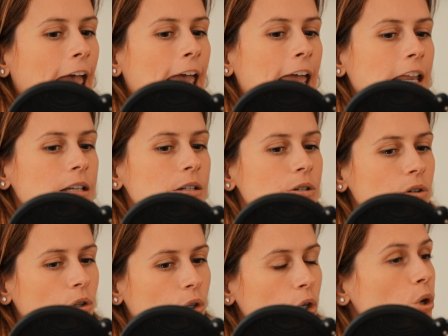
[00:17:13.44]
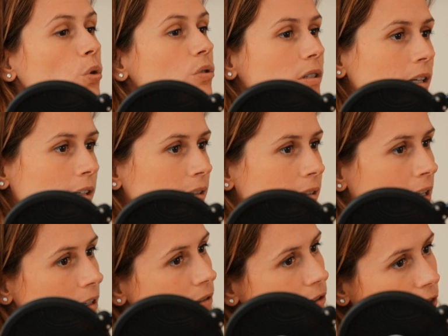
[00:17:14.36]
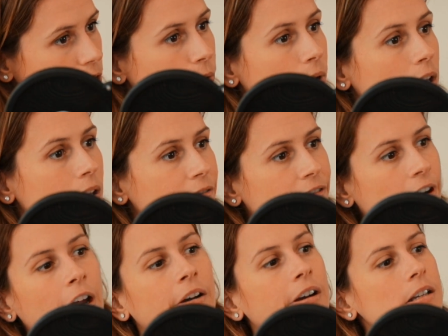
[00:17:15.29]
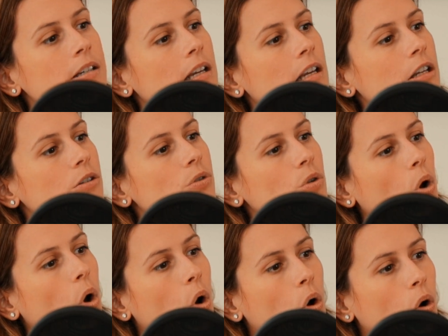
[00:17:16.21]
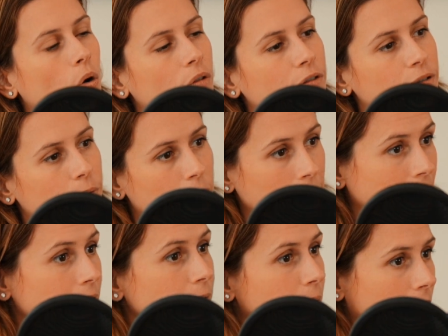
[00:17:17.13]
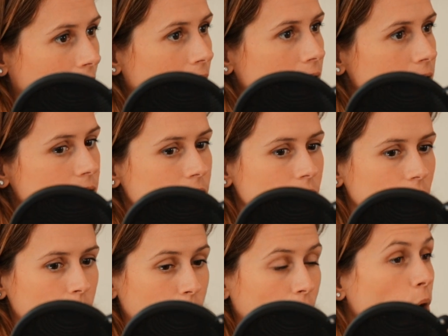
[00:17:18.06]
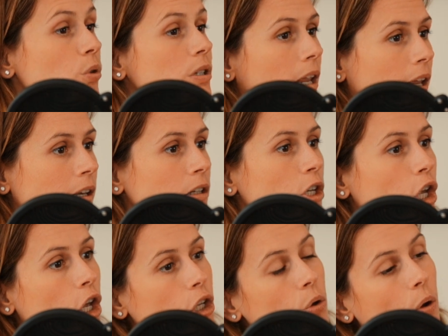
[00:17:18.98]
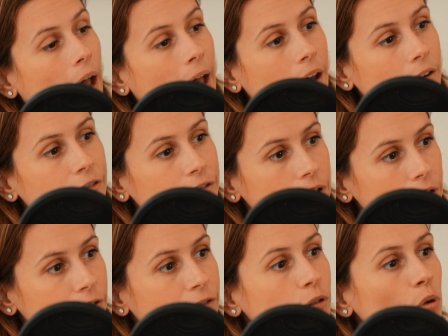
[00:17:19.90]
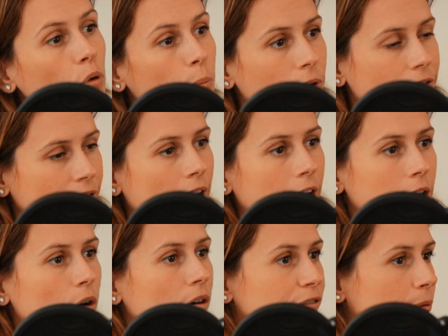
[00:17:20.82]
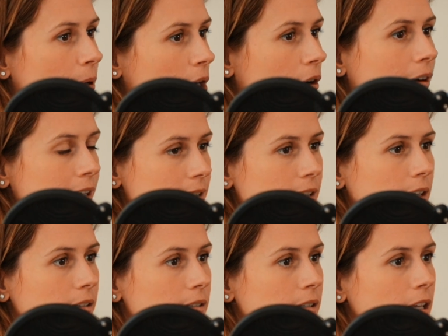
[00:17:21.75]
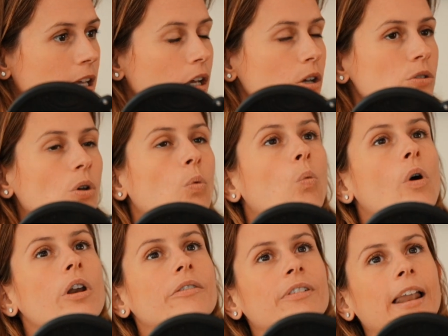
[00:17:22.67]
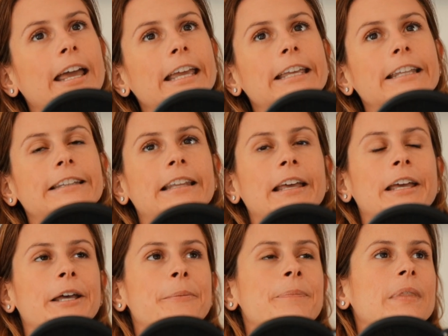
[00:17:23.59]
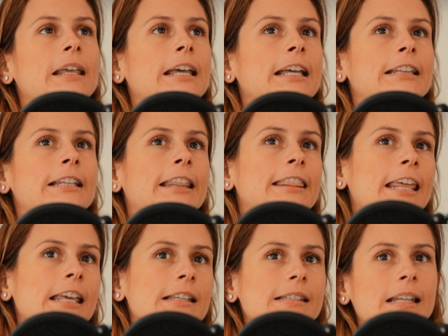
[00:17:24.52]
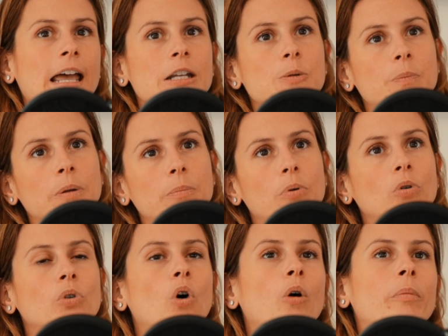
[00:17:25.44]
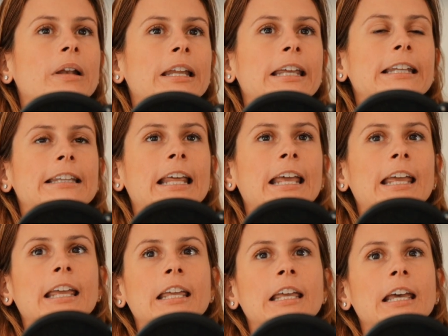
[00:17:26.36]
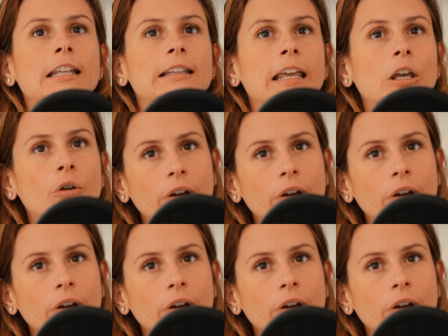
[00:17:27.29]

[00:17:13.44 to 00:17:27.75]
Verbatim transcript: And using these three varieties of plant-based protein, you have a full profile of amino acids. So one of like the the things that people normally they they